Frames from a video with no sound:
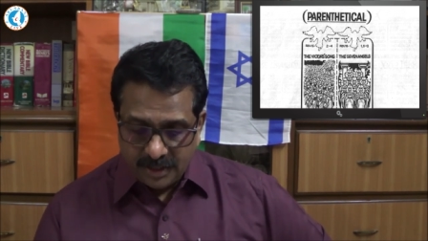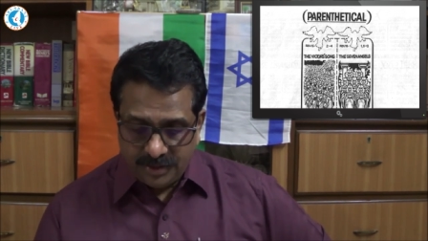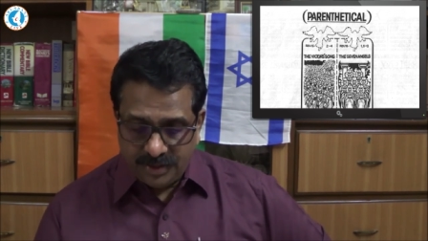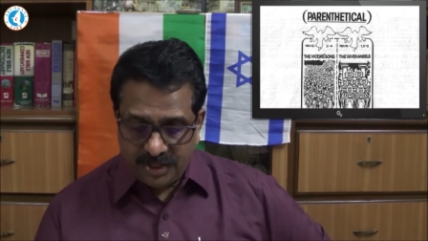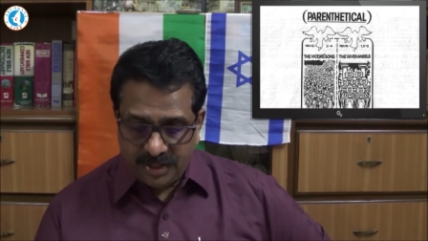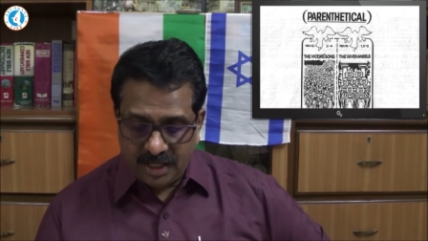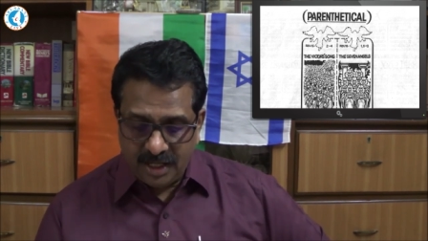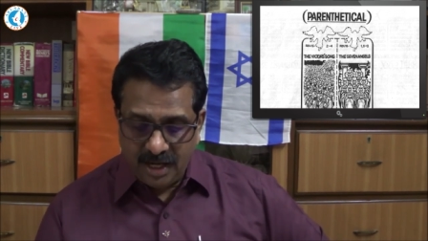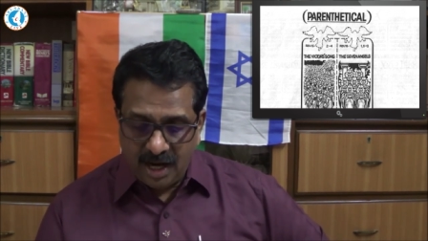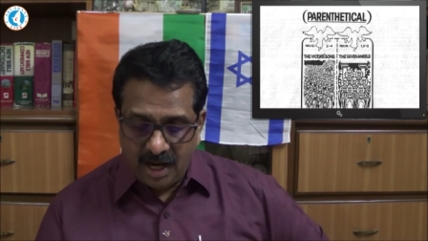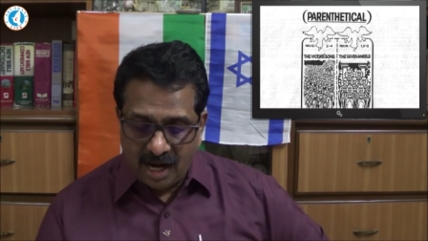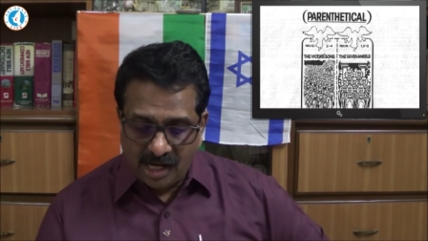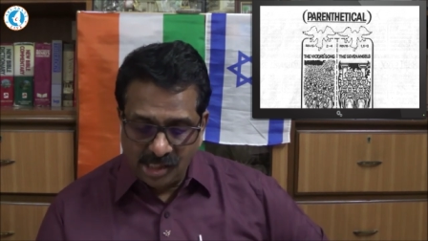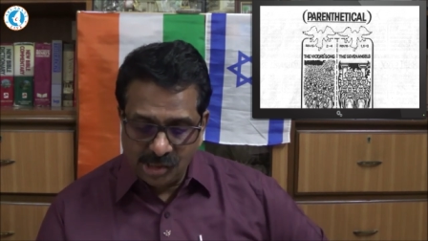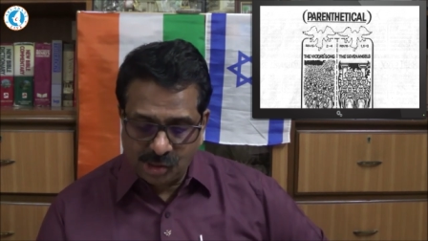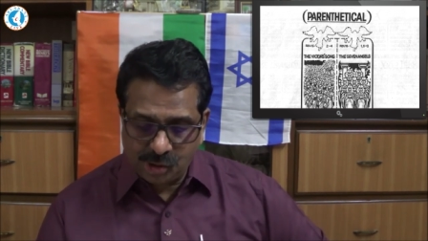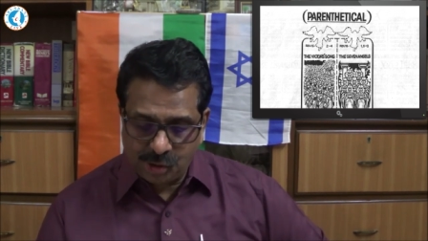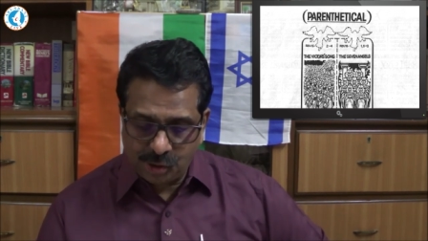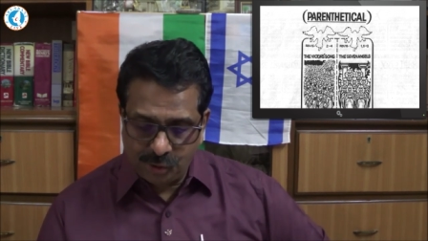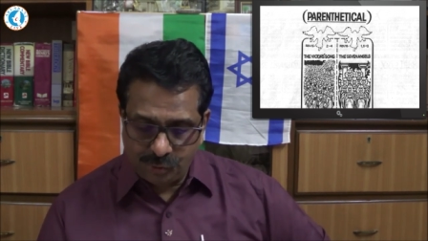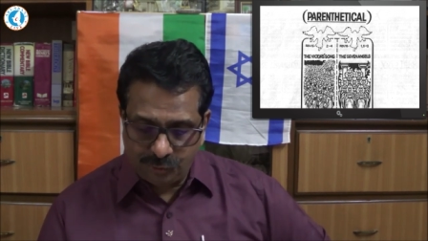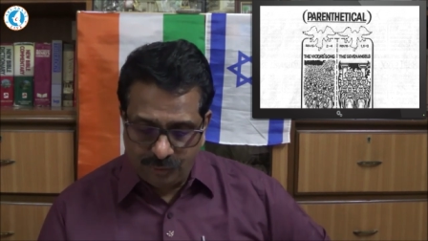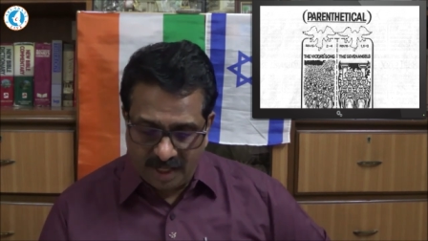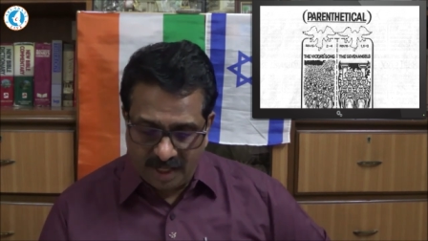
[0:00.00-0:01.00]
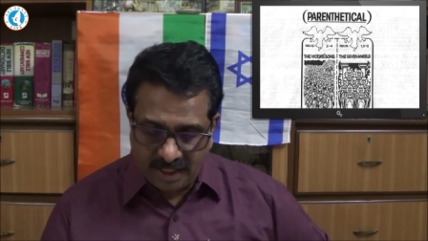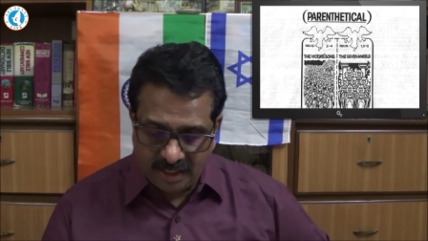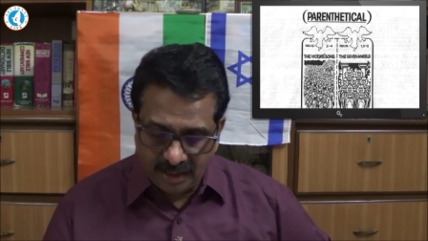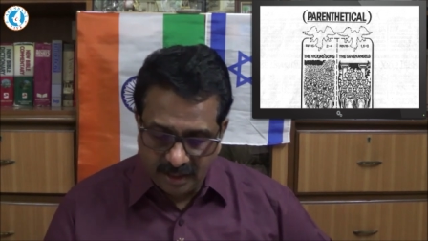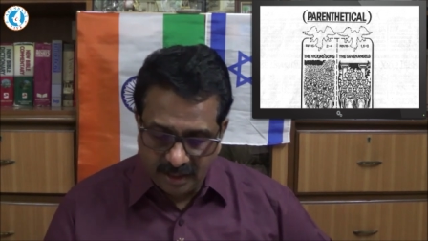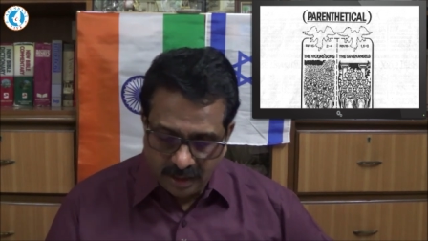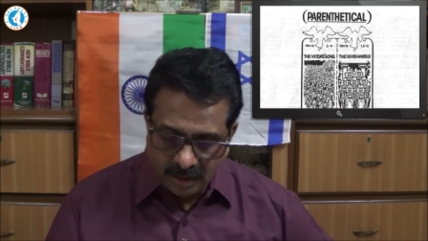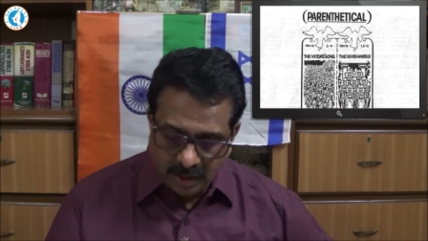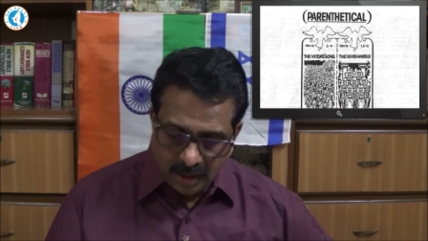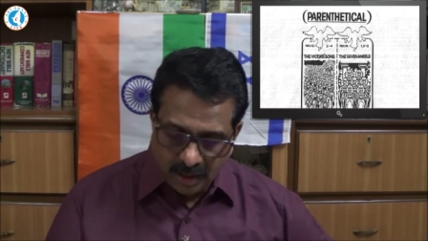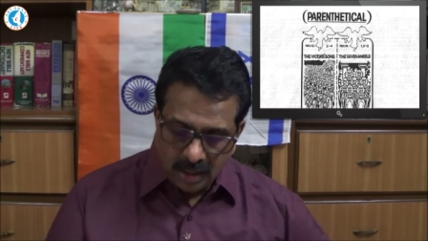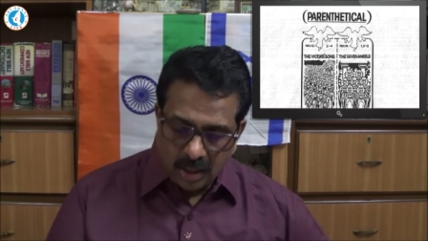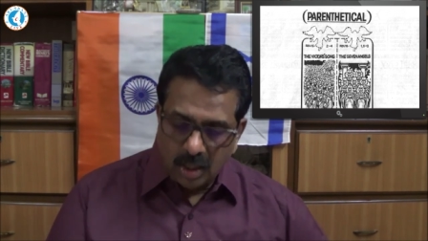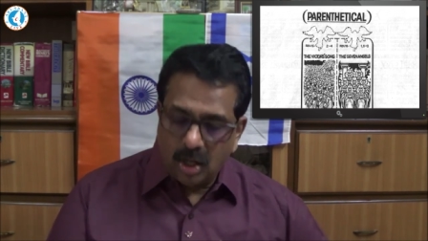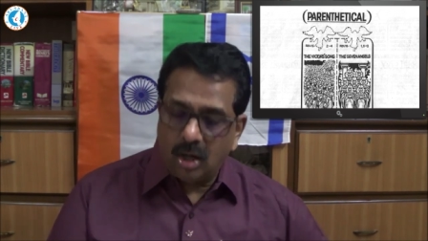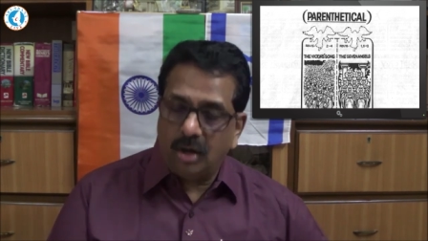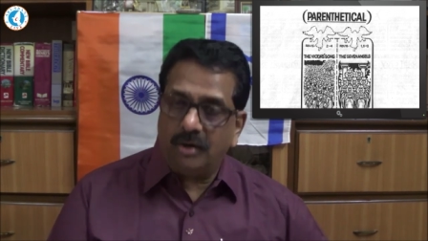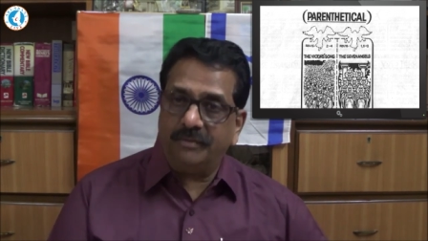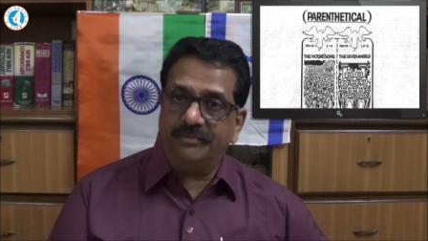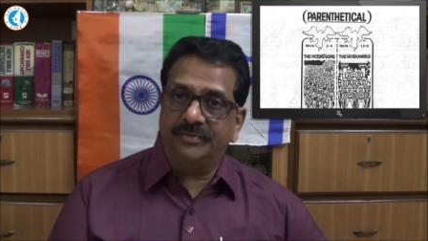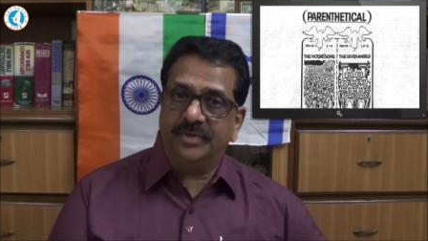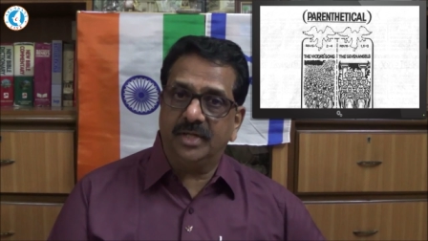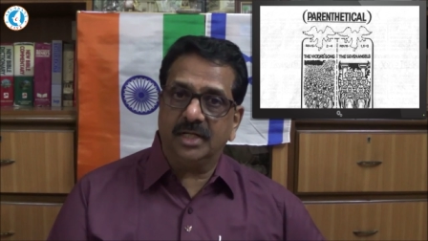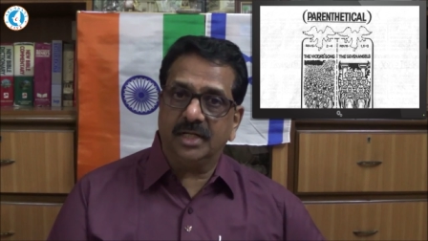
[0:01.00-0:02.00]
the ushering
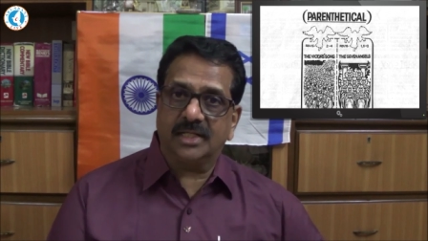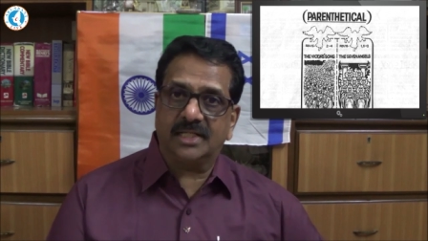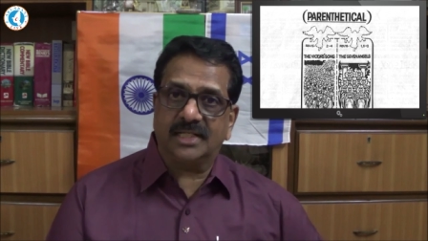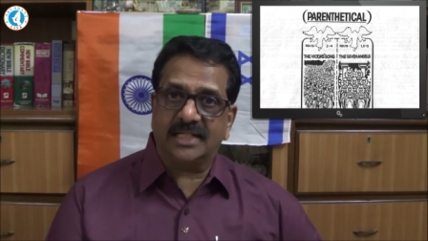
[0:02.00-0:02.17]
of the